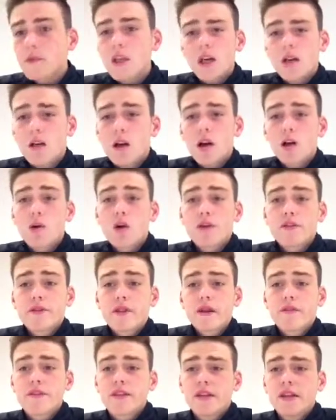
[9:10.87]
And likewise
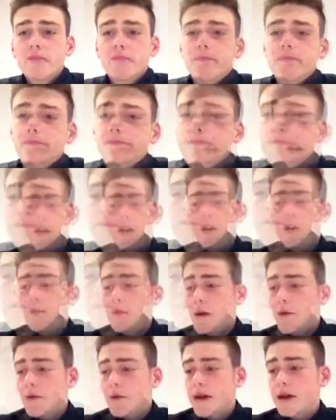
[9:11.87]
for the other team.
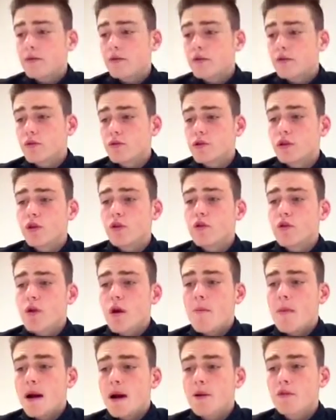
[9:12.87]
I will now talk to you
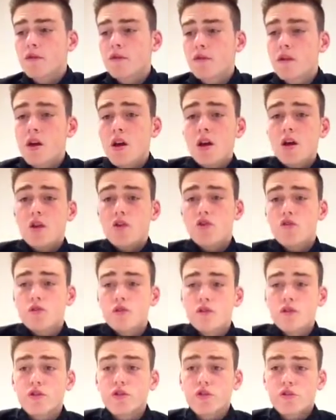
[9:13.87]
about the
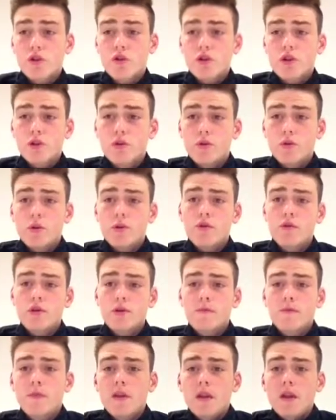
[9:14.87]
choice of stroke you would use.
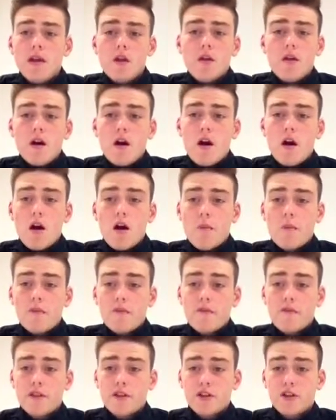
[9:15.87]

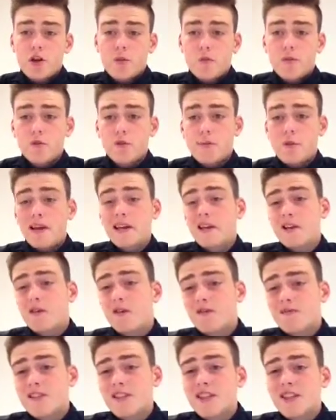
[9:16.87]
For example, depending
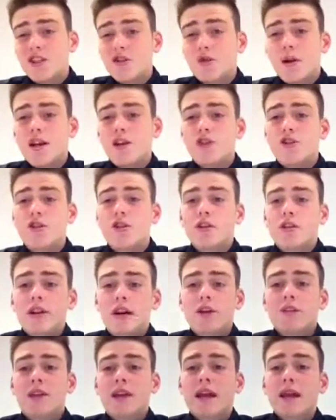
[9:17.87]
on the situation and
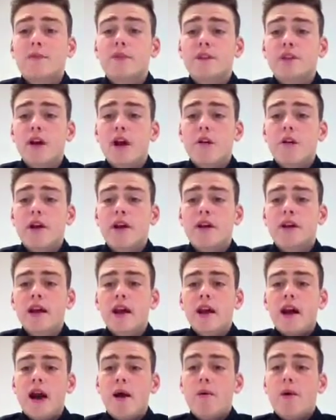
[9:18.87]
how the game is going
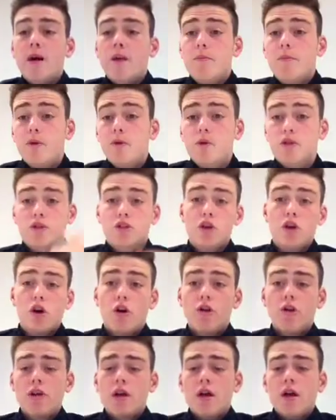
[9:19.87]
and where the ball has
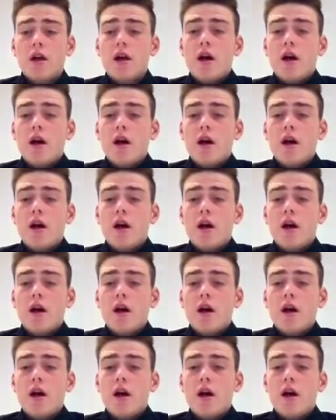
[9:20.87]
gone,